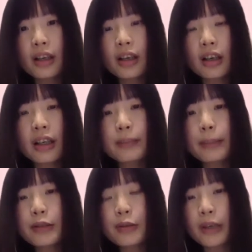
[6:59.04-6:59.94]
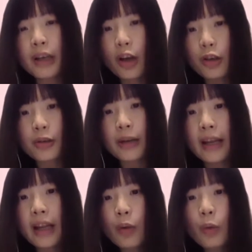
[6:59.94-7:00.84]
especially in the auction, right?
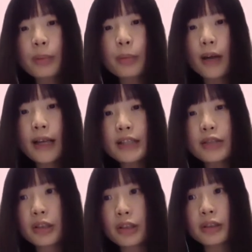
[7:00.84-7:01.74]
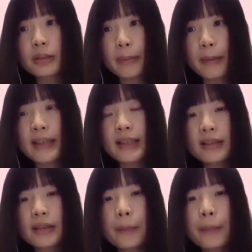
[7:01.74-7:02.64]
What price should you submit?
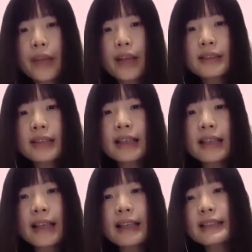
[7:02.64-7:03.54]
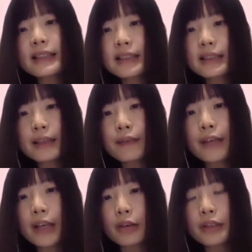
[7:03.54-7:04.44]
So that is
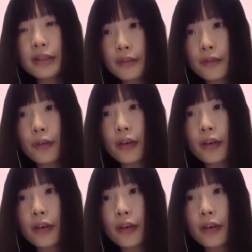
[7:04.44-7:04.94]
difficult for